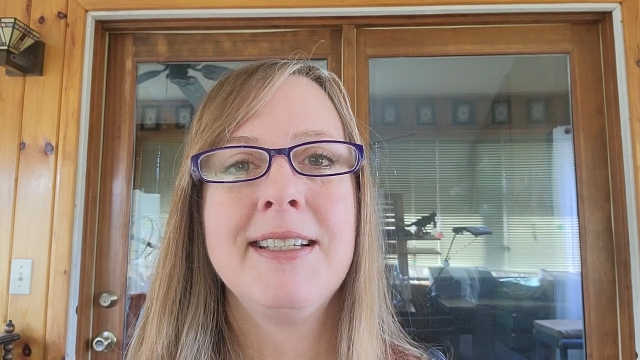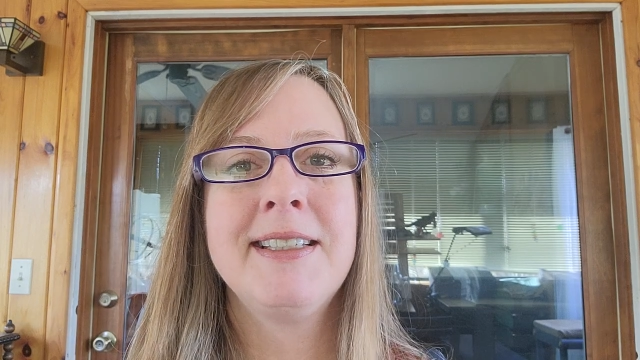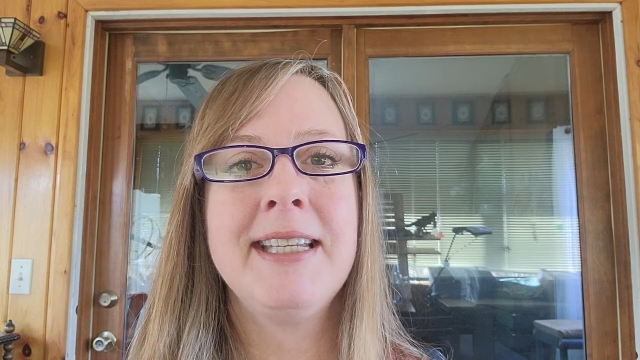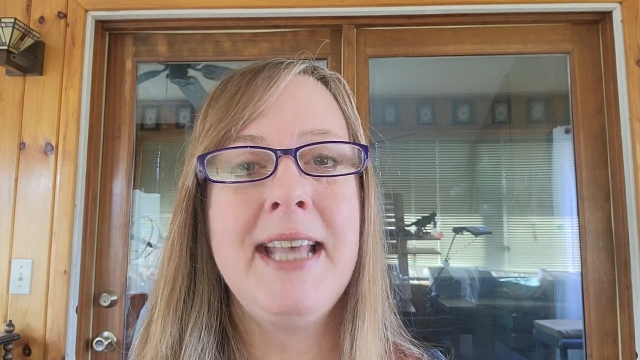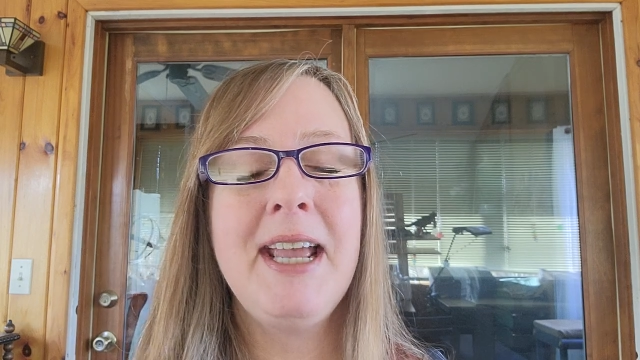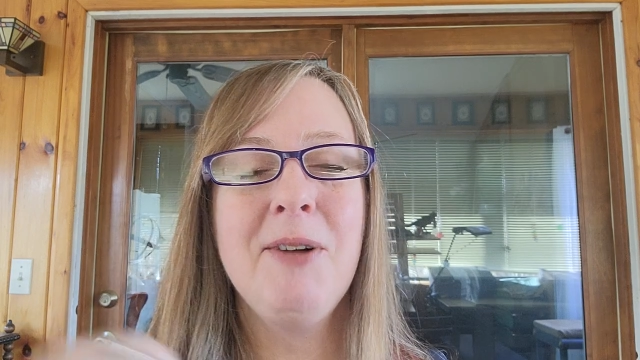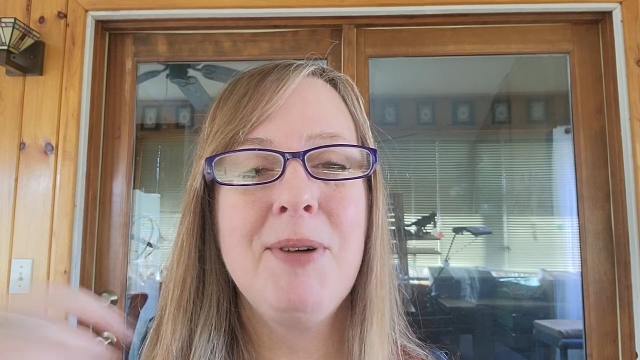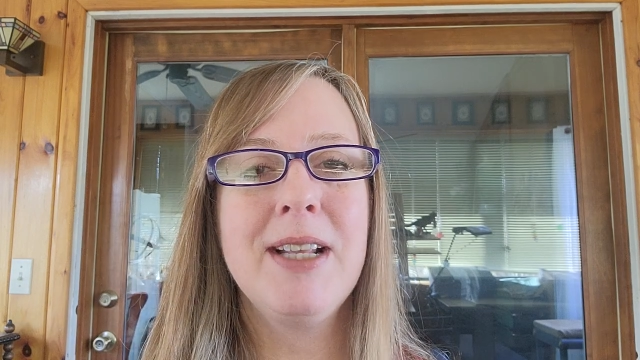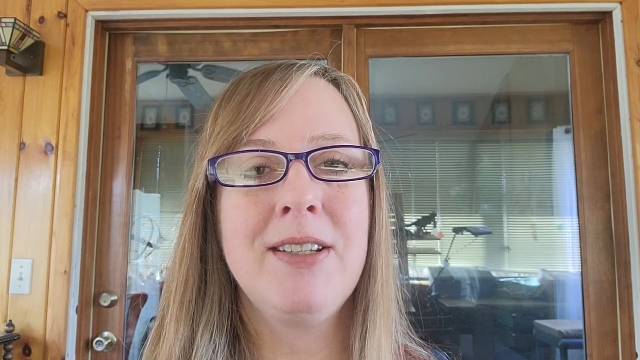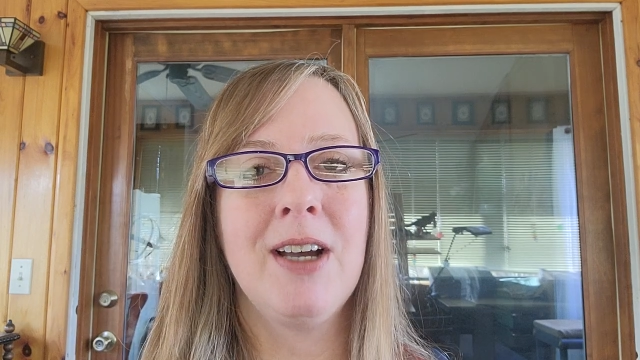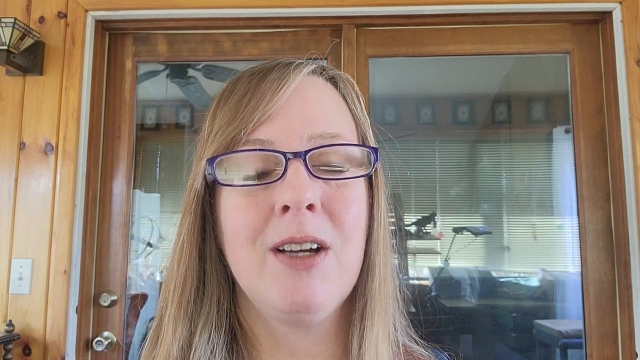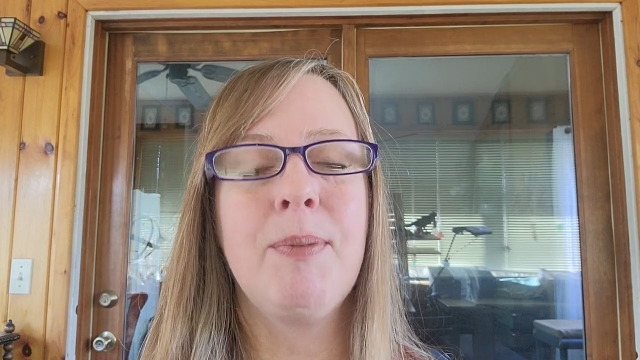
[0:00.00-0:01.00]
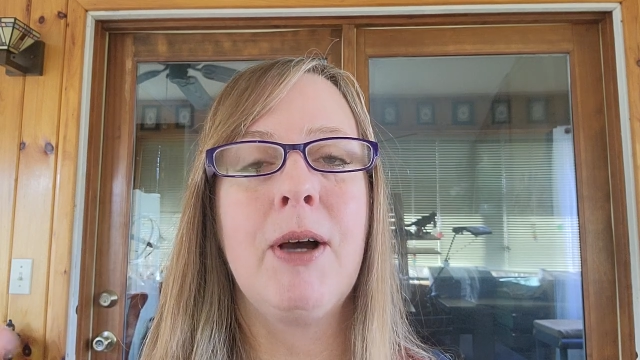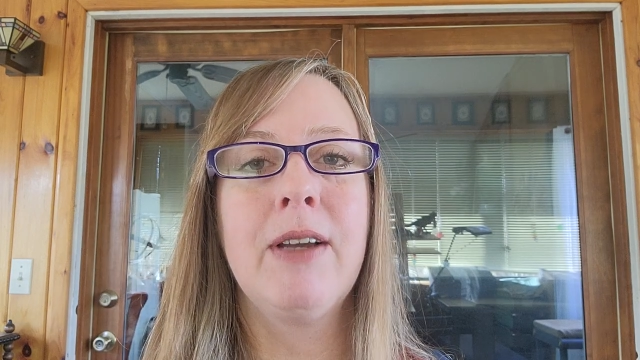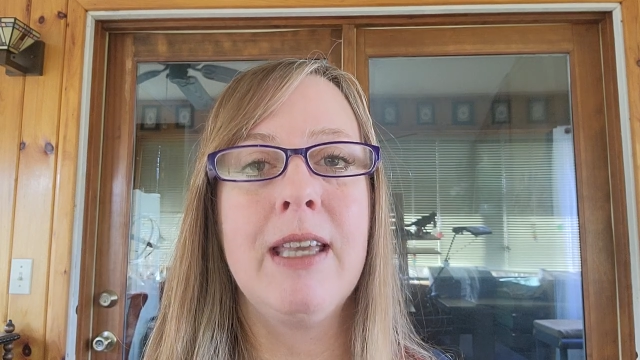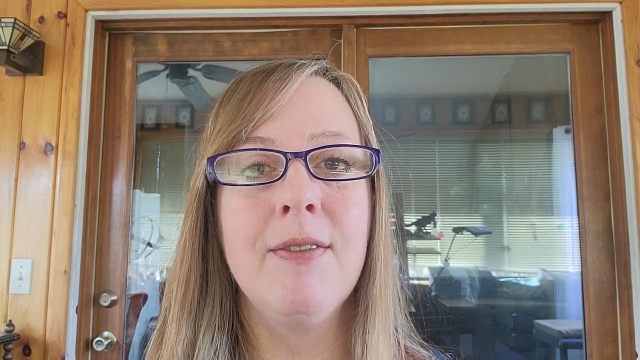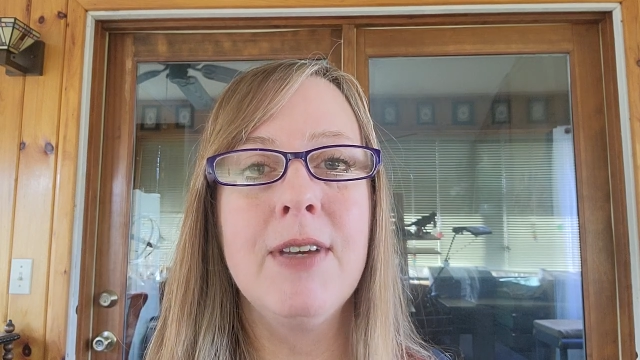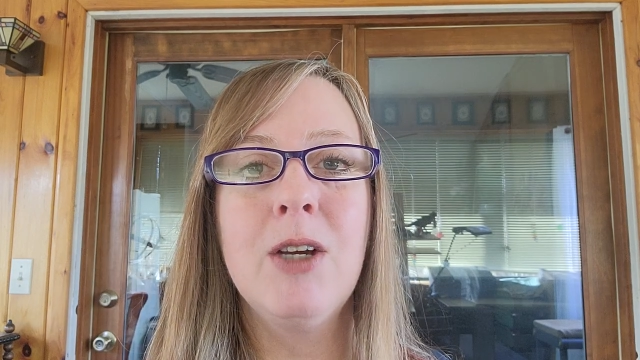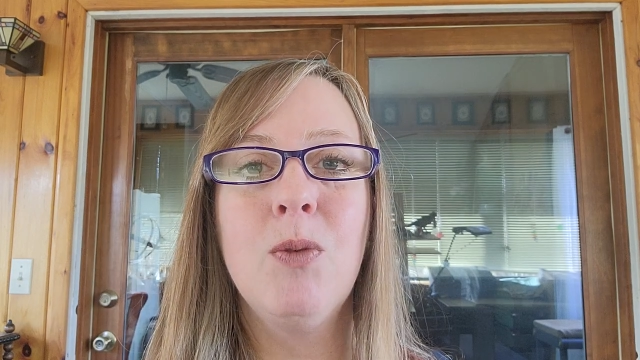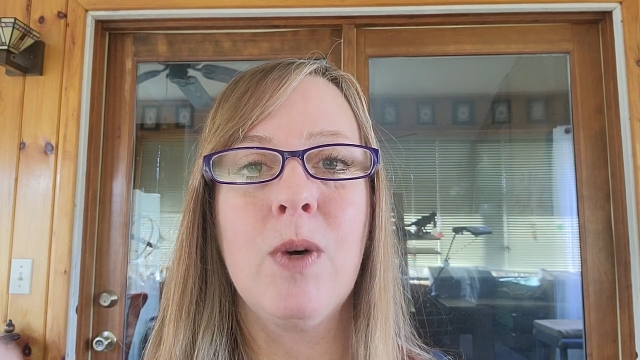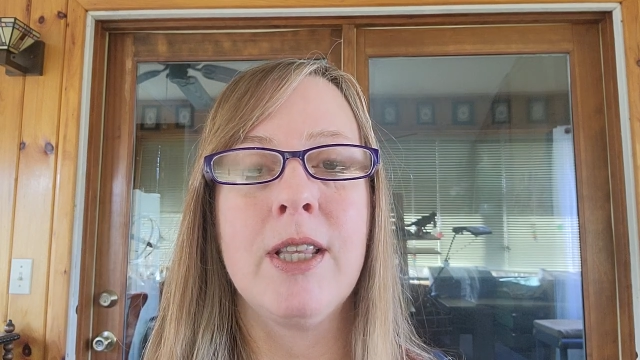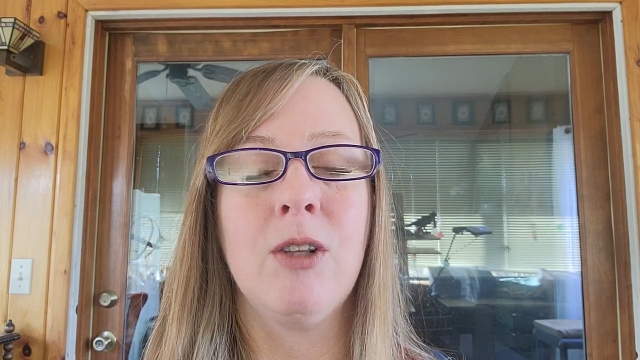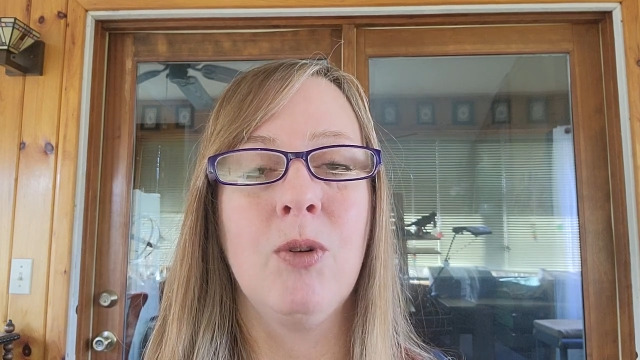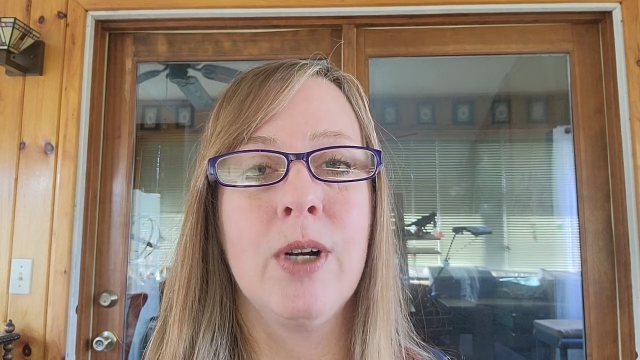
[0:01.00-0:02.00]
Today, I want to talk about giving
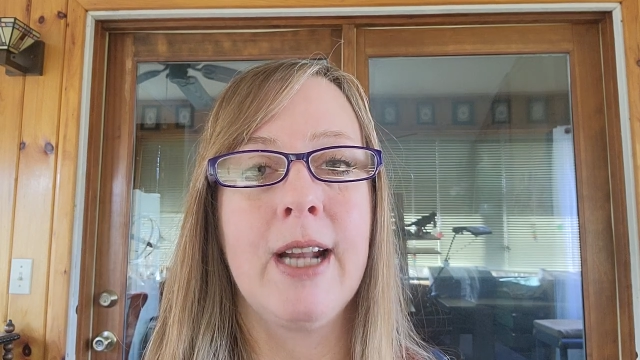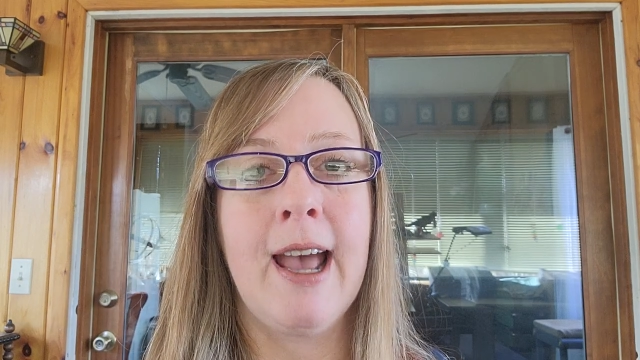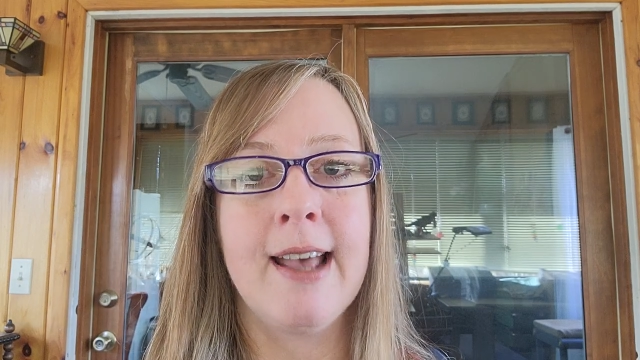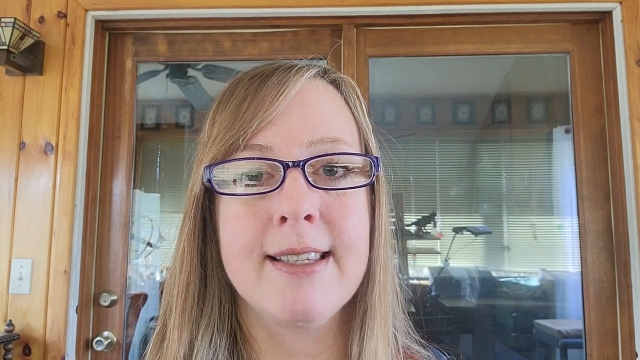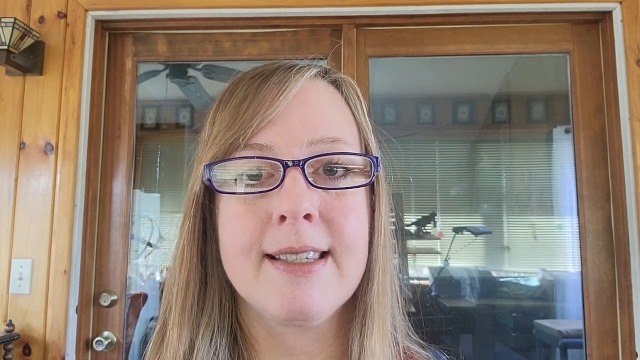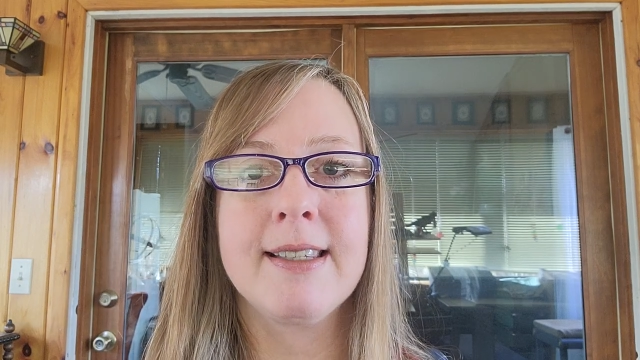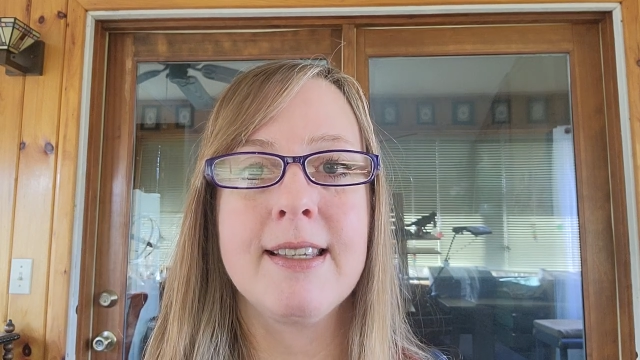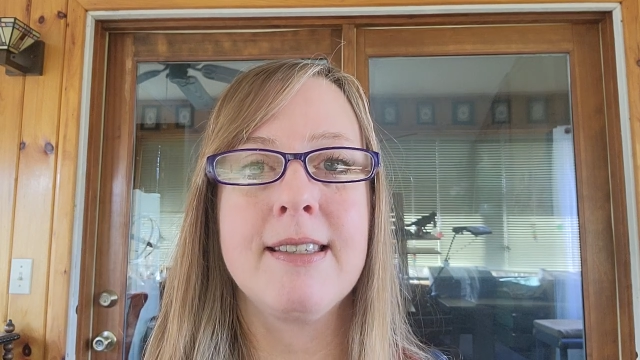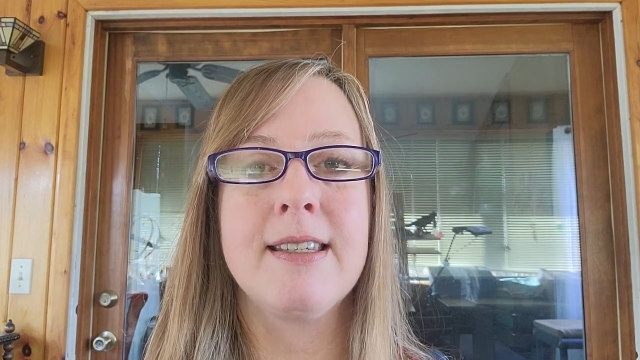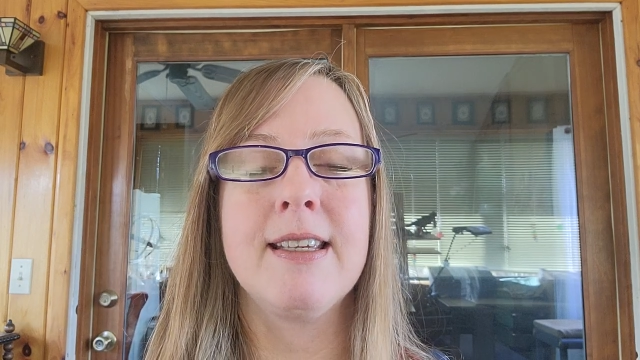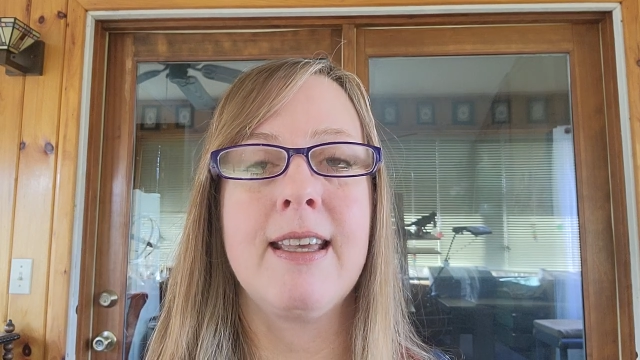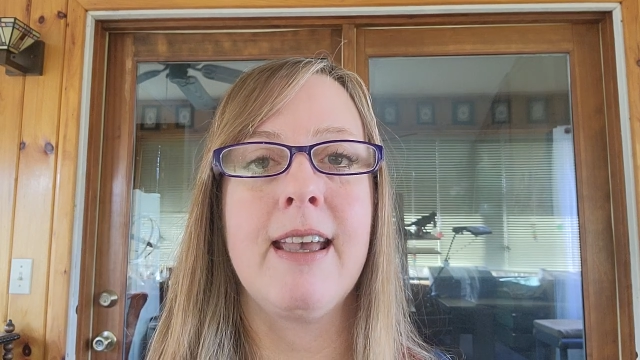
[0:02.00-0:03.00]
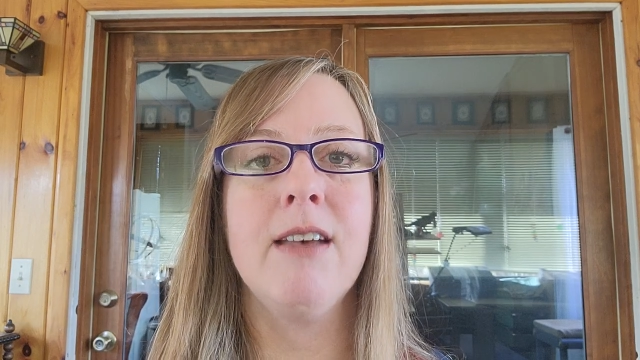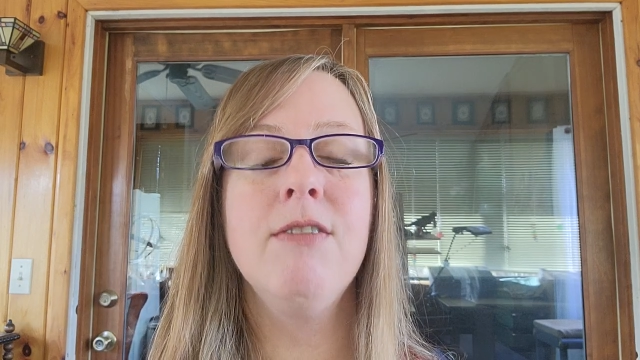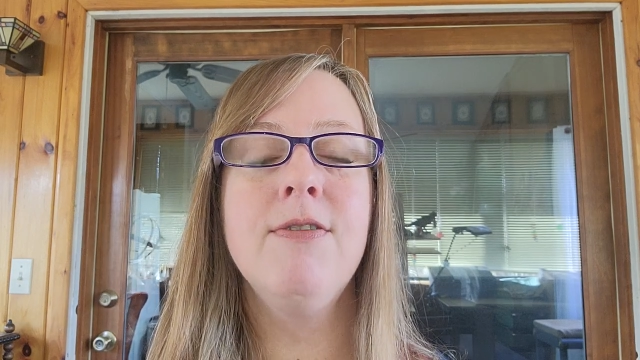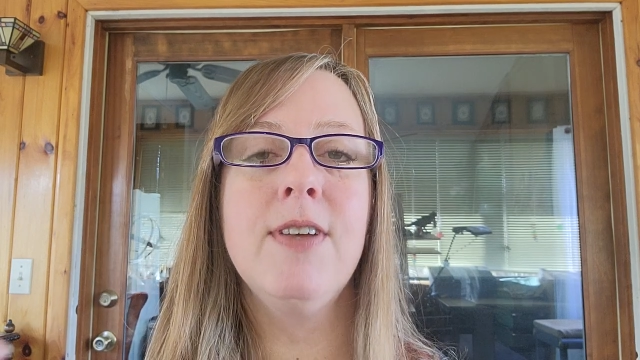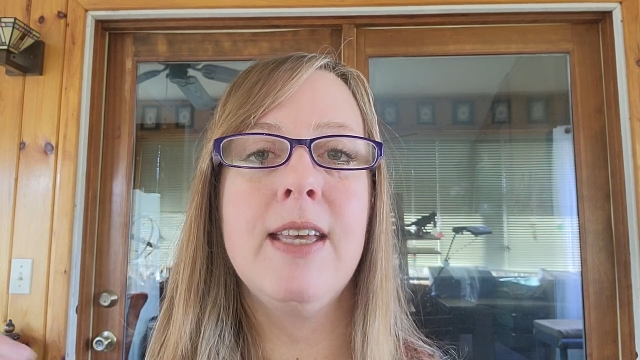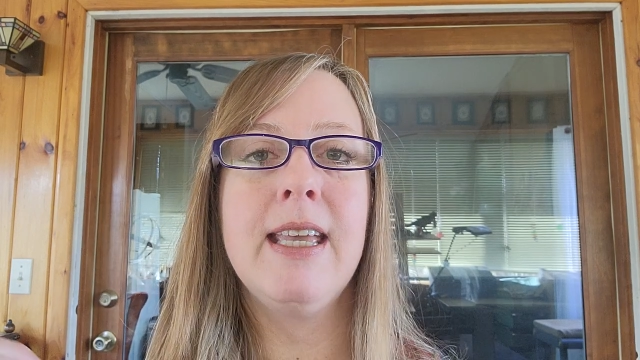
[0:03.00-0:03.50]
what the Lord asks us to give,